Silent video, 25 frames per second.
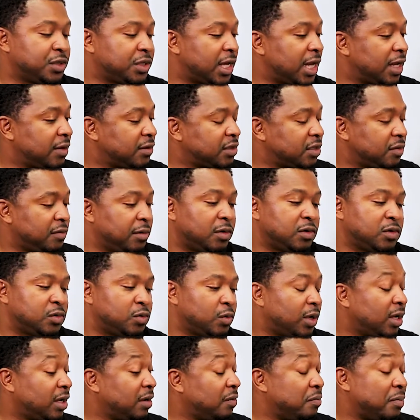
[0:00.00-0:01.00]
James, to me, was
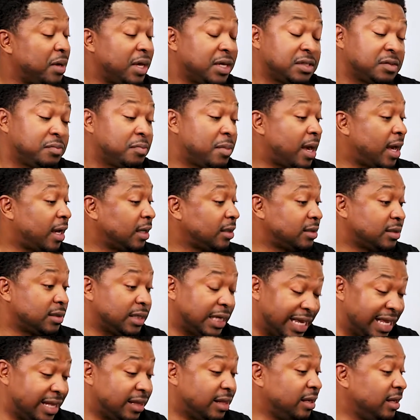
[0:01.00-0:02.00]
one of the best backs
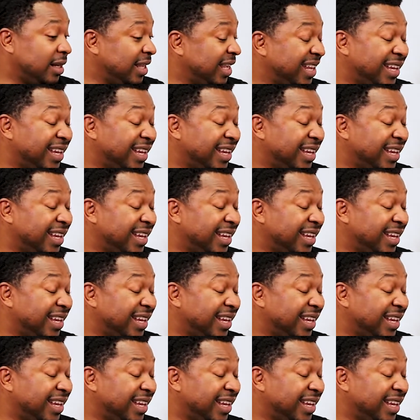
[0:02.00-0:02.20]
in the league.